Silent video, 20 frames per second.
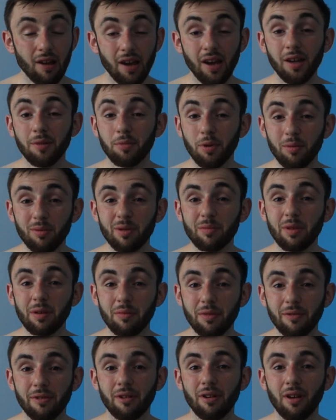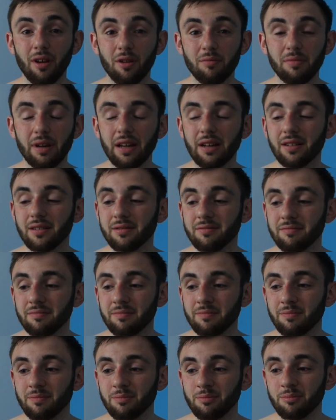it'd probably make me feel a lot better.
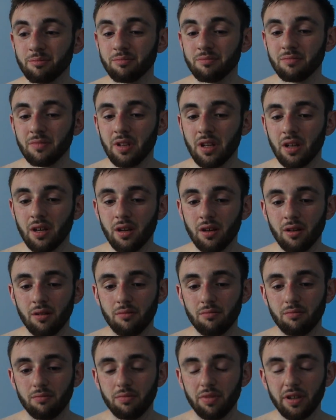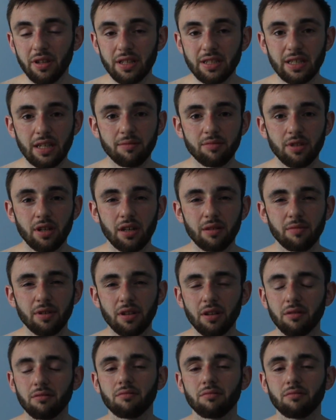But at the same time,